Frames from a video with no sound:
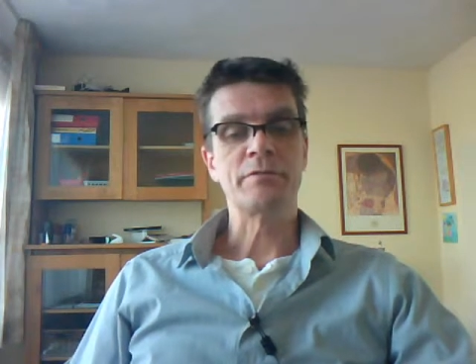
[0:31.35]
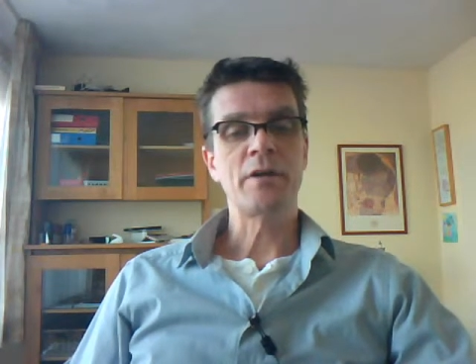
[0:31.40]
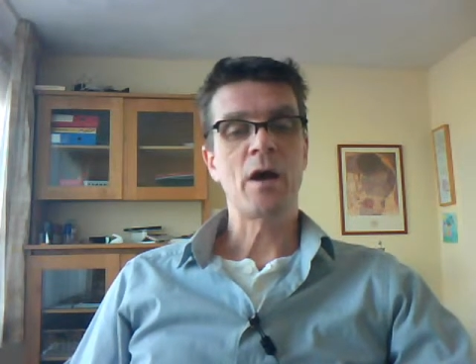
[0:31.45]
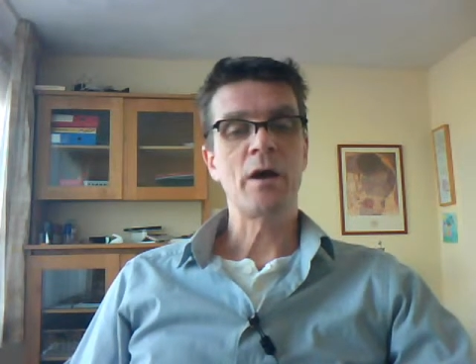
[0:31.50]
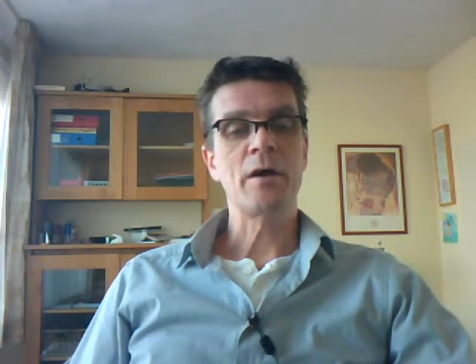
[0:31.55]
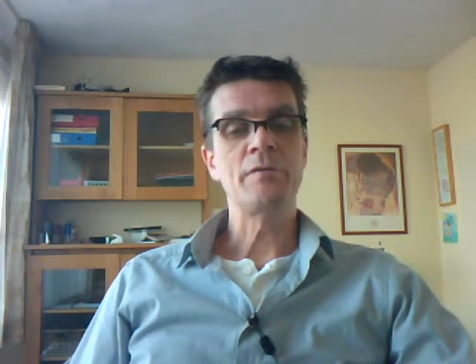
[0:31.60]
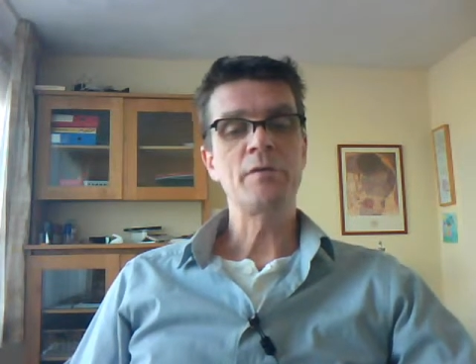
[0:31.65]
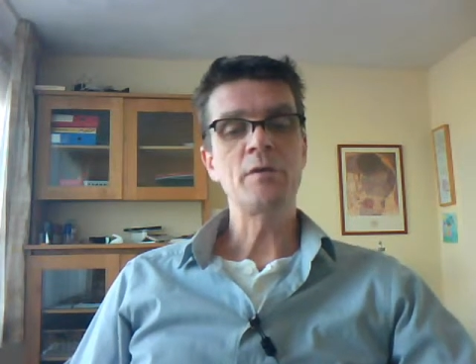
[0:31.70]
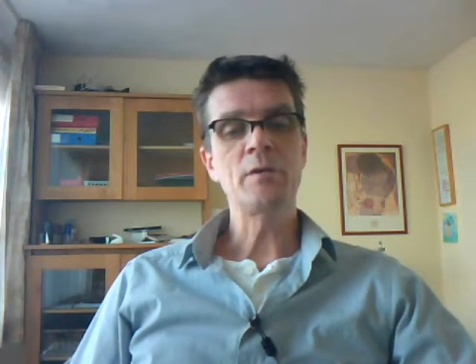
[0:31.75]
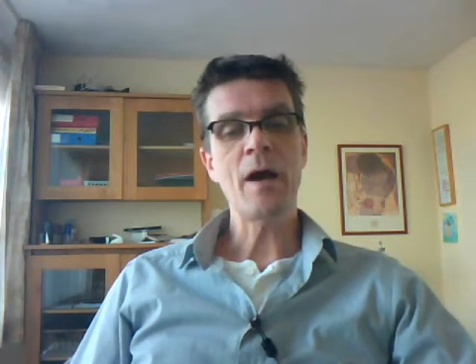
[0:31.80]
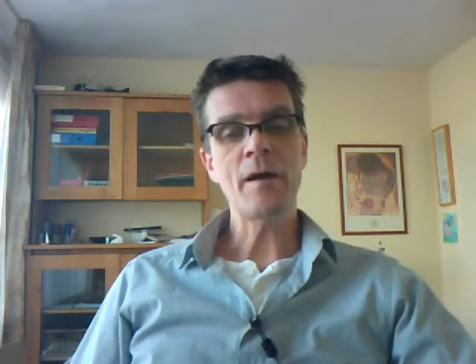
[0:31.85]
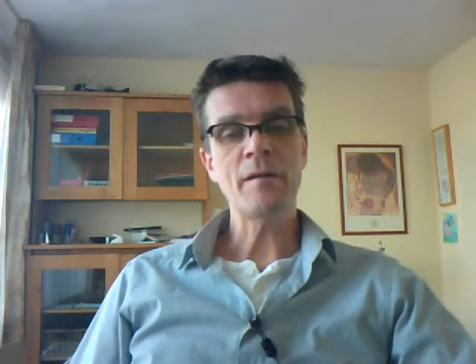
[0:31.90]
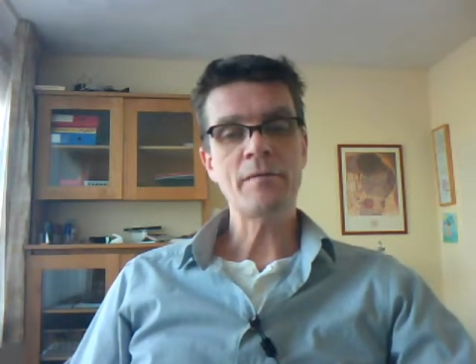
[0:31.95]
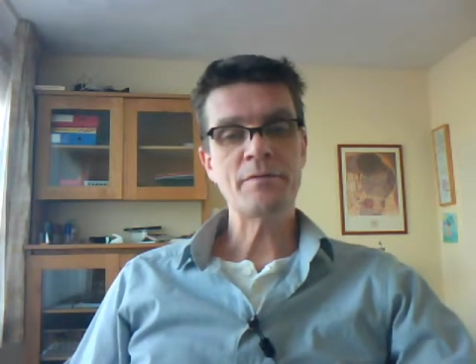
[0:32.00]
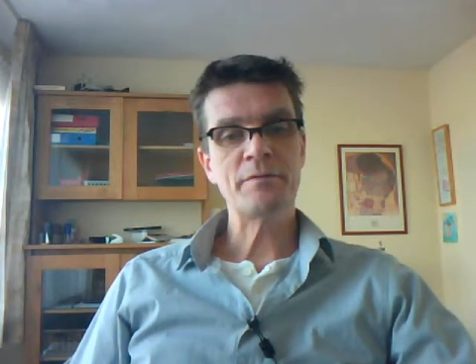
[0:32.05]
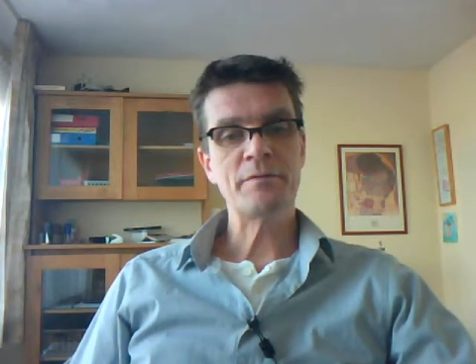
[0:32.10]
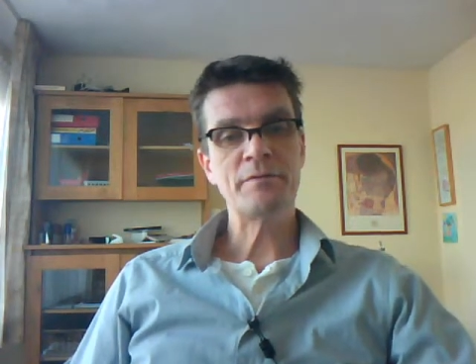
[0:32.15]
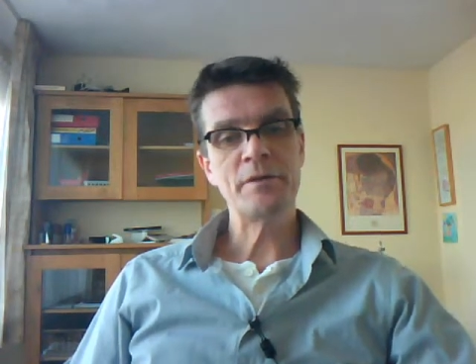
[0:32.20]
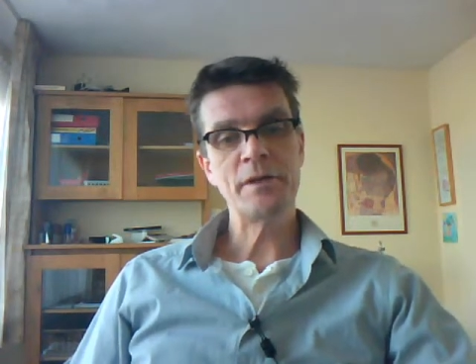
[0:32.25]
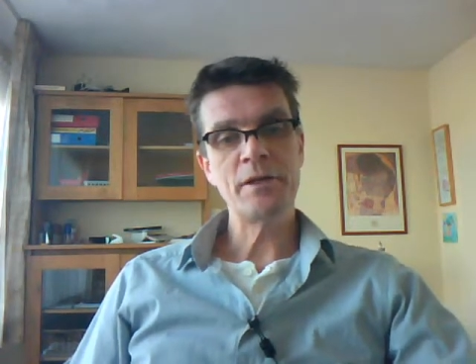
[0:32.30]
Now, if you have
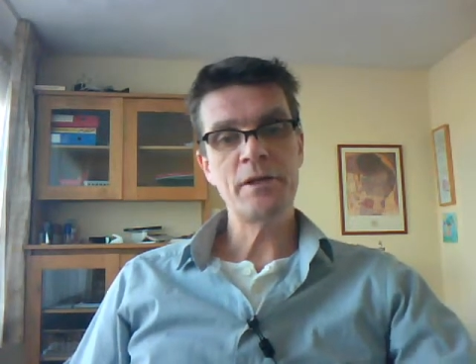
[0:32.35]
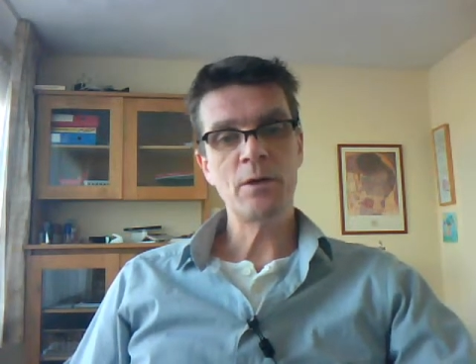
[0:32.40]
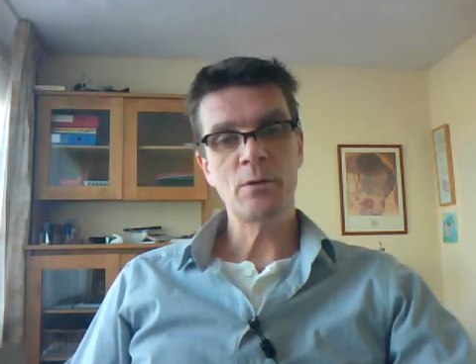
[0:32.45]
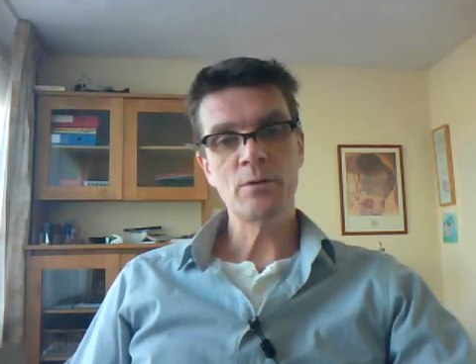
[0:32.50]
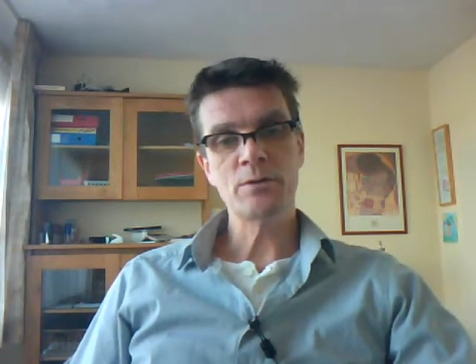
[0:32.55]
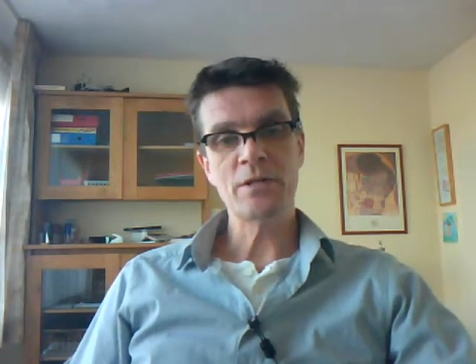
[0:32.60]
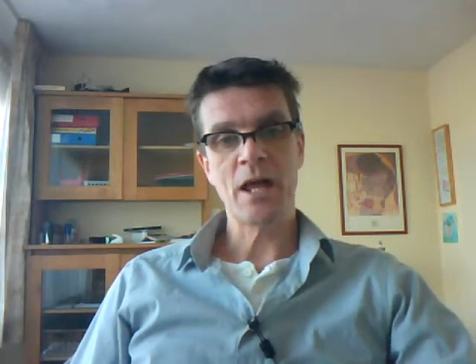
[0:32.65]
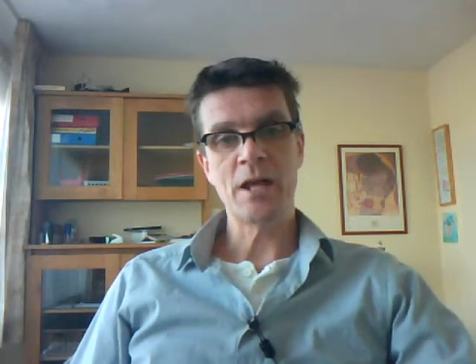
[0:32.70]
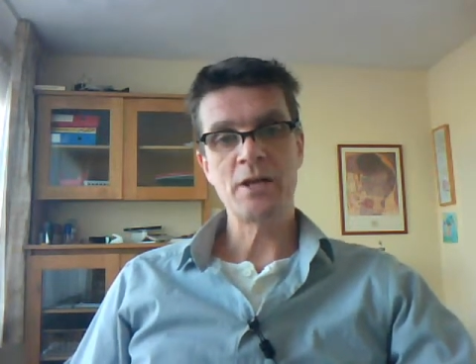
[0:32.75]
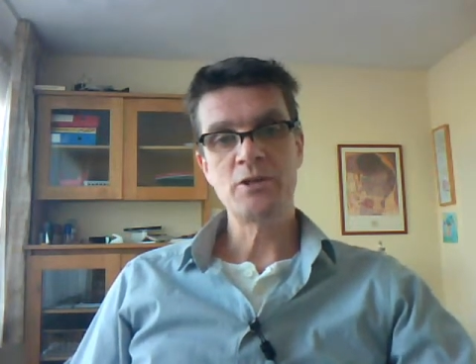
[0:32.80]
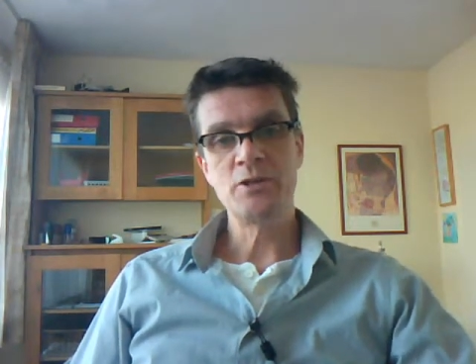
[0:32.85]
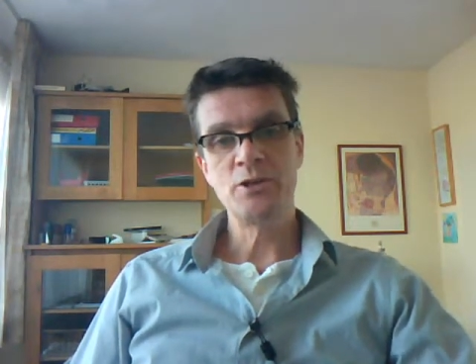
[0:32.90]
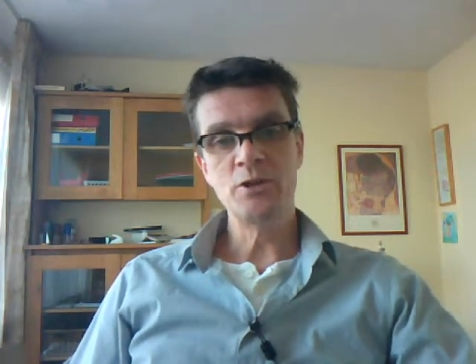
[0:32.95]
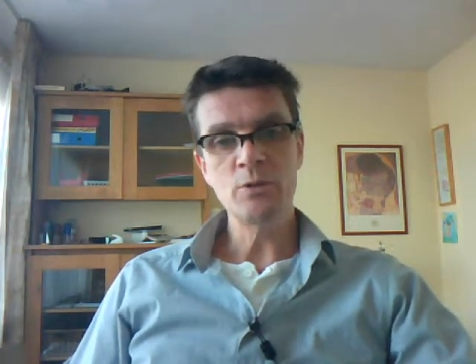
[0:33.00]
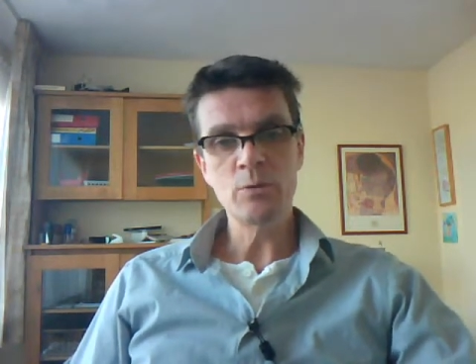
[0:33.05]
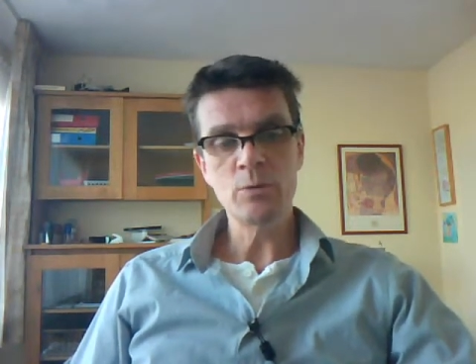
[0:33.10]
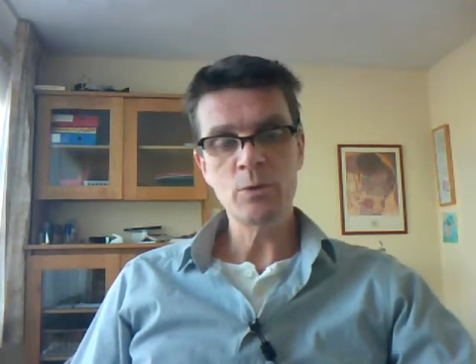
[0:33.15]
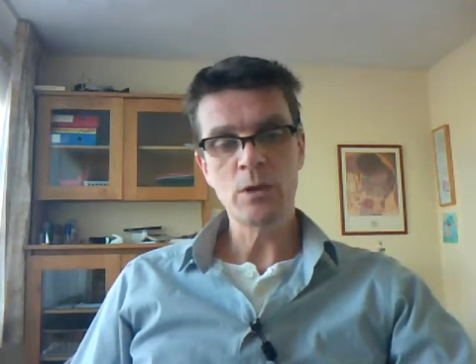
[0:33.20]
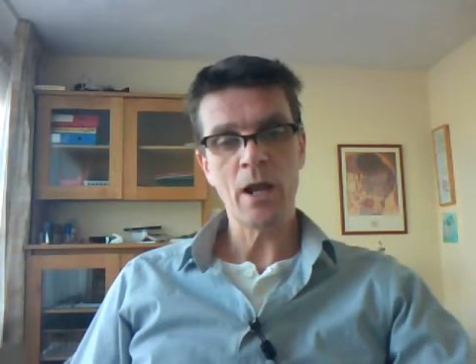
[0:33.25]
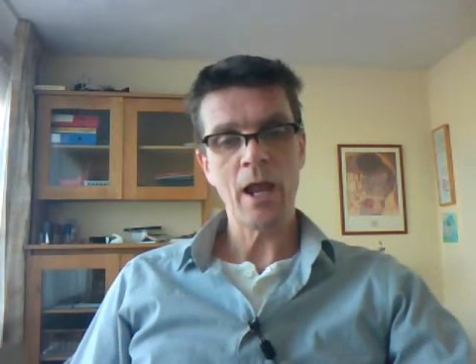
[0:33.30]
videos that
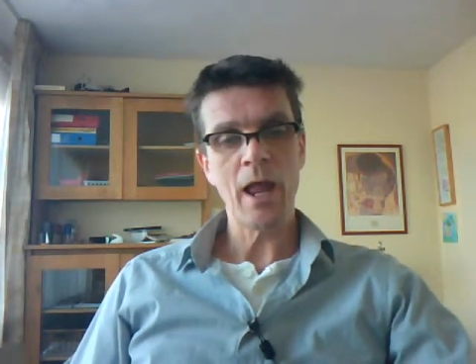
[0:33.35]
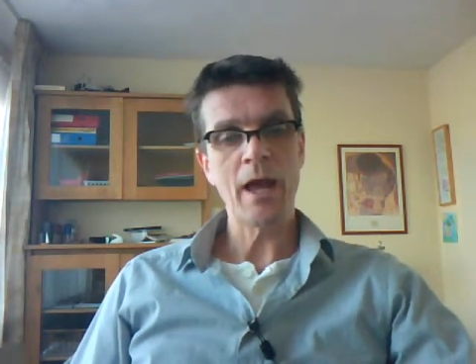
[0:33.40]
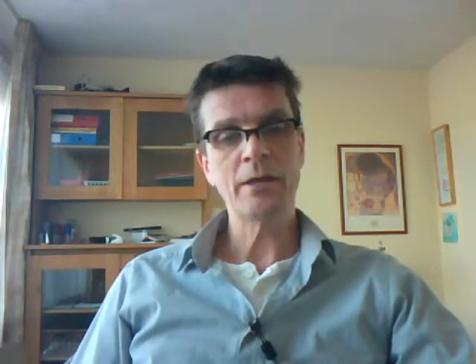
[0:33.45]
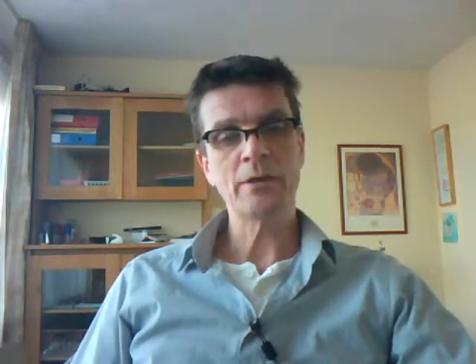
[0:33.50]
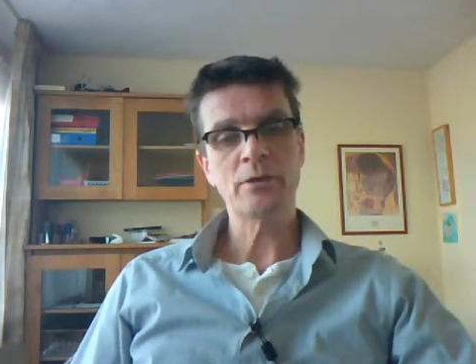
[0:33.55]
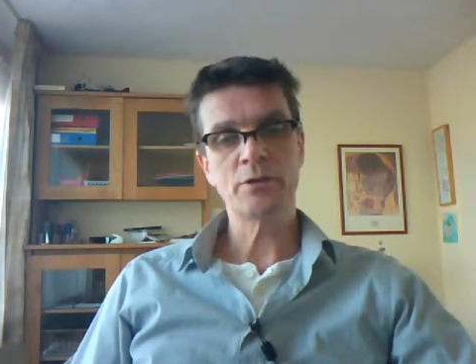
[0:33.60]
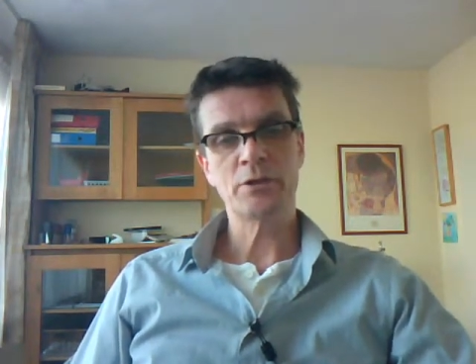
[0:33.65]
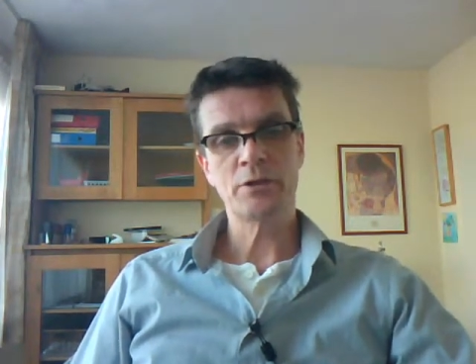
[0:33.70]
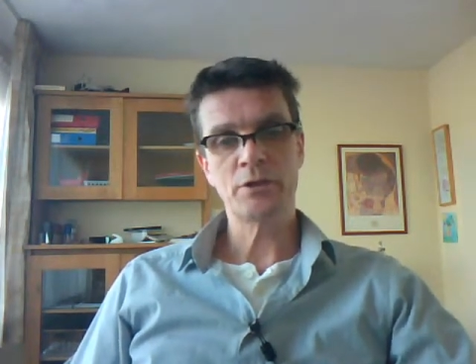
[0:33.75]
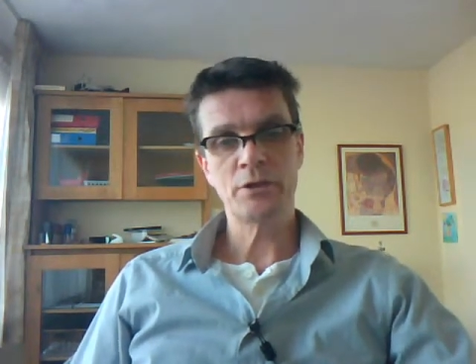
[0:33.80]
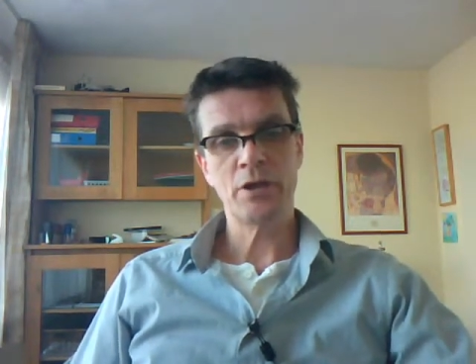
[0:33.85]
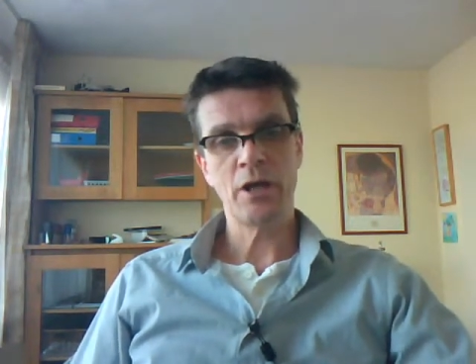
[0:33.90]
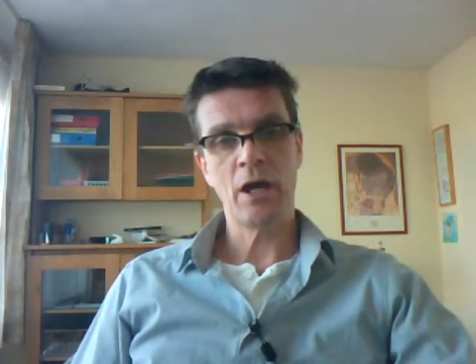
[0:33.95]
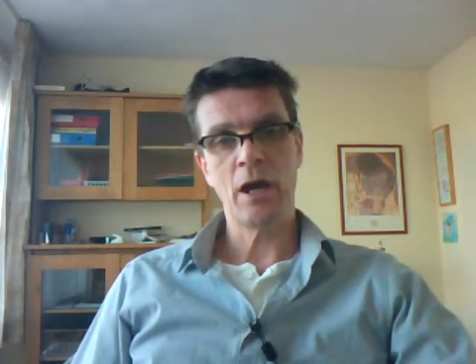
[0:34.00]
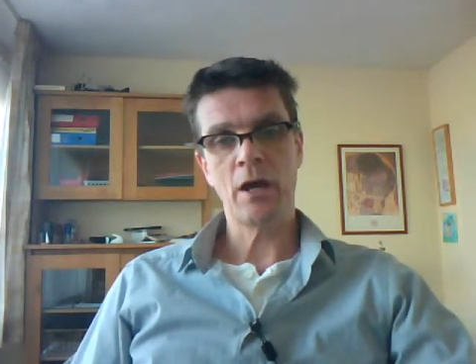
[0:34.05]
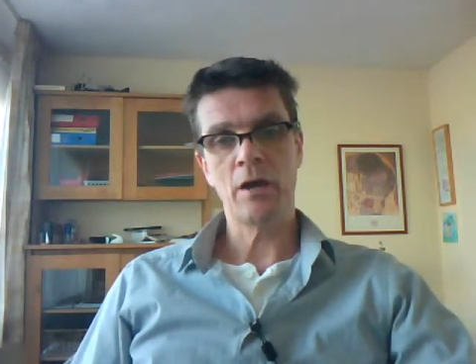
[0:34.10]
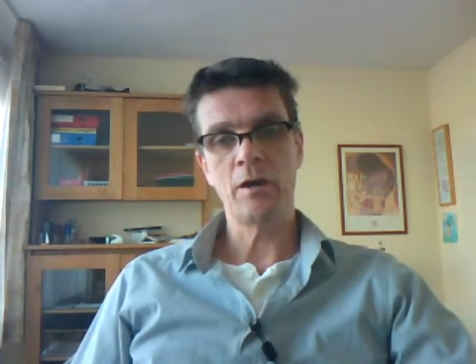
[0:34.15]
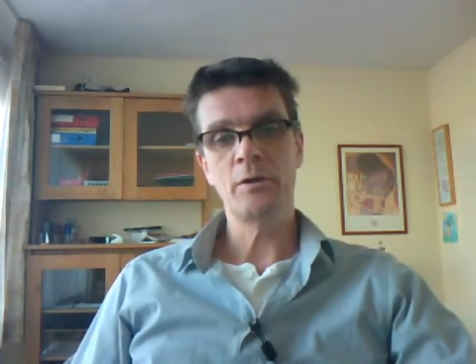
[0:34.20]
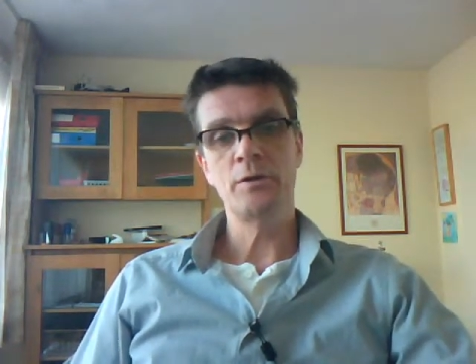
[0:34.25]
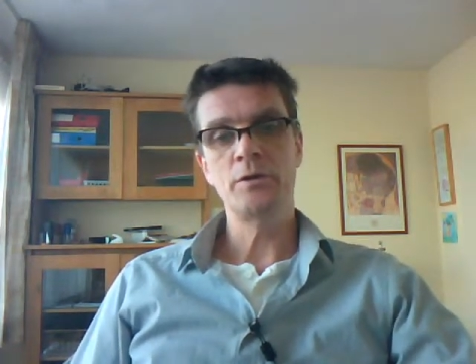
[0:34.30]
you would like to share,